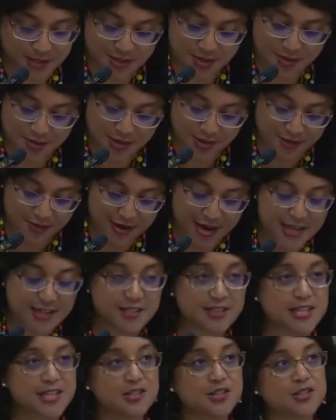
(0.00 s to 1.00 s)
So
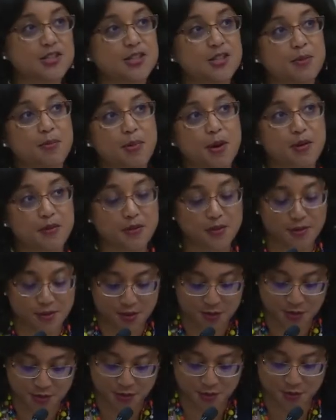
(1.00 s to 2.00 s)
congratulations to both of
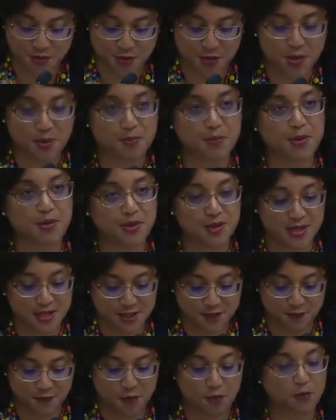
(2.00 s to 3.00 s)
those school
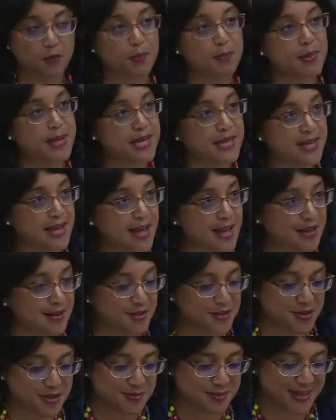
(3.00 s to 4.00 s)
communities for repeat
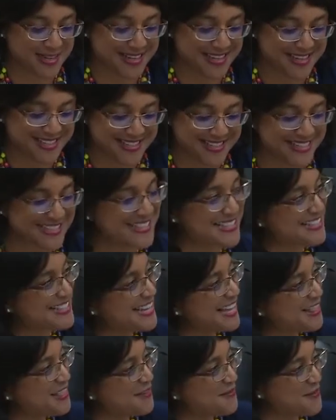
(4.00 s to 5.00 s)
honors, because this is
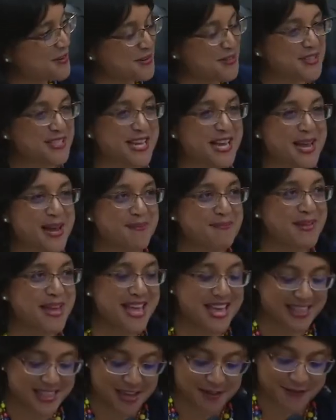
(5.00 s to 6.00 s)
not the first time
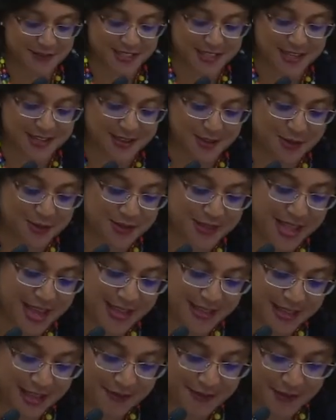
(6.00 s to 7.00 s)
they've seen th-
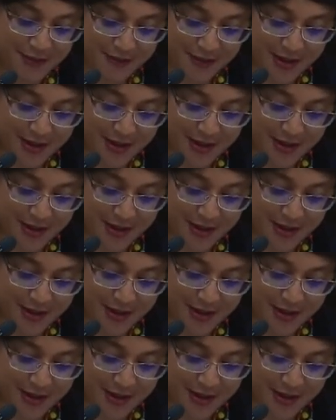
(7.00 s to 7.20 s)
that level of